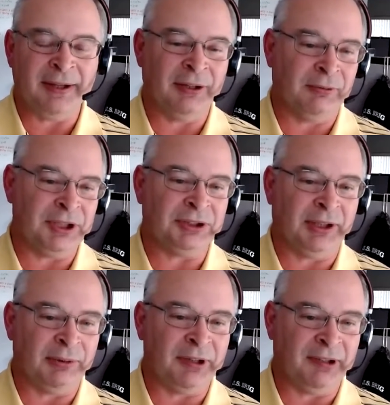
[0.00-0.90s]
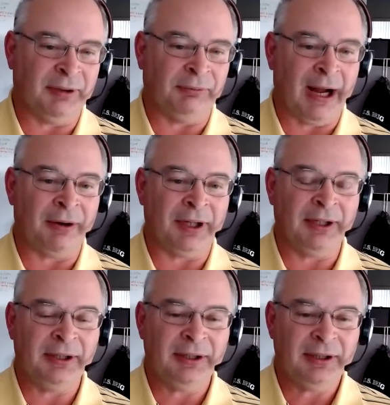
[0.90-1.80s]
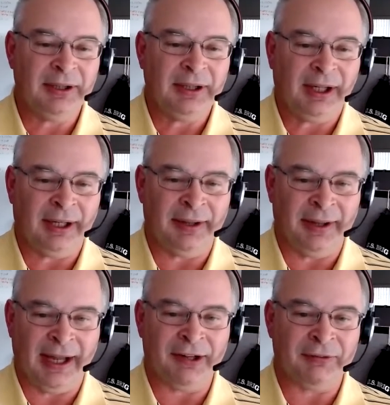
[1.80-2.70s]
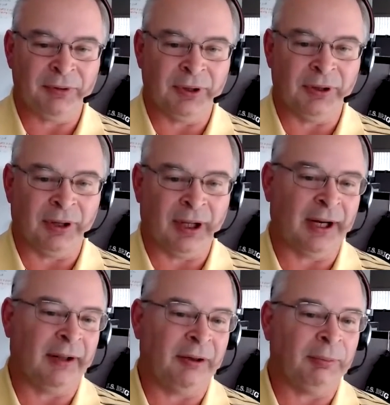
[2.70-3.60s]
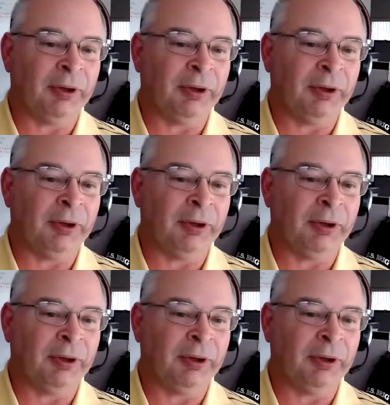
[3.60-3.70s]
and that's where a lot of their programming still takes place.